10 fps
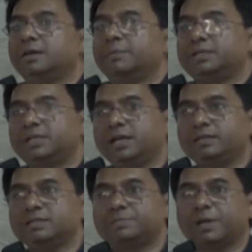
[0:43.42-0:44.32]
But here
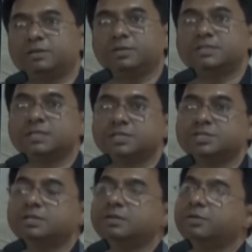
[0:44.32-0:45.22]
in this particular
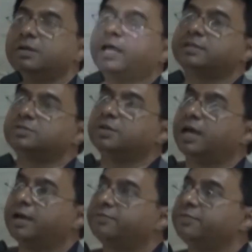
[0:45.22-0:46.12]
session, we'd like to
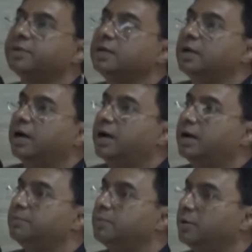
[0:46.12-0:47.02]
have
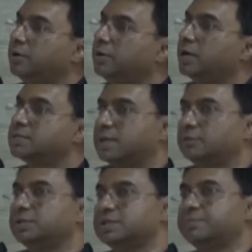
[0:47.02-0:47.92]
more
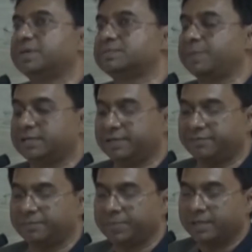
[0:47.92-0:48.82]
South Asian
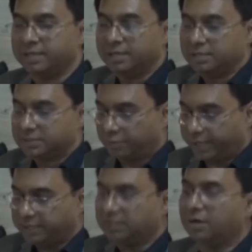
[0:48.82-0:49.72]
perspective. So
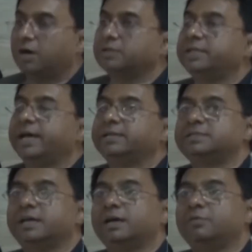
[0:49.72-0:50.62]
what I thought
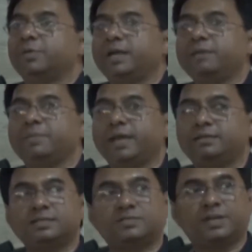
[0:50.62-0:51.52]
that when I
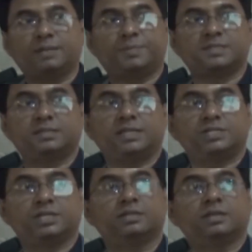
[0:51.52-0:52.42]
make this trigger
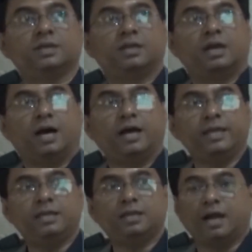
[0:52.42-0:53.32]
presentation,
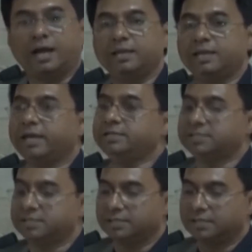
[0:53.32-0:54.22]
I
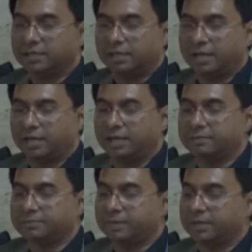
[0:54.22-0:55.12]
highlight
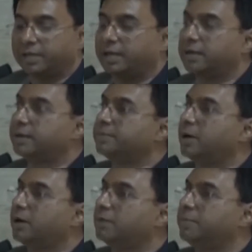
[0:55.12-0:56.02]

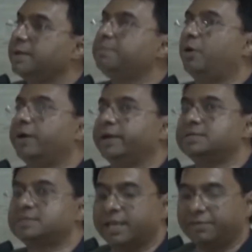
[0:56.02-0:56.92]
my
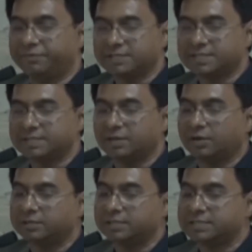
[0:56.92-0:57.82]
points, emphasizing
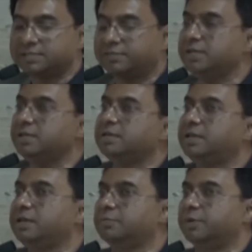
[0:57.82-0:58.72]
on these three
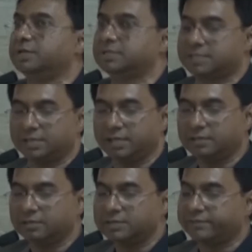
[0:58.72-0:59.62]
keywords:
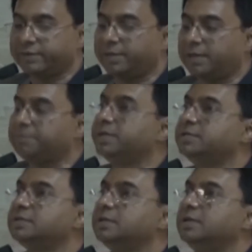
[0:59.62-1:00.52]
inclusive
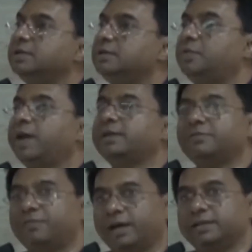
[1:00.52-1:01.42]
development, trade
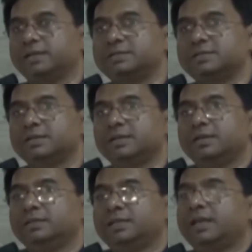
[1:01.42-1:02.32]
and finance.
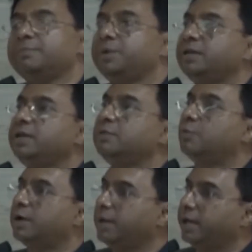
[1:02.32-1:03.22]
Then I bring in
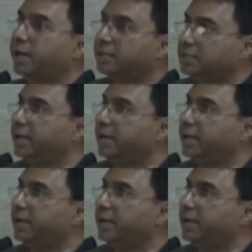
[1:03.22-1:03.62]
another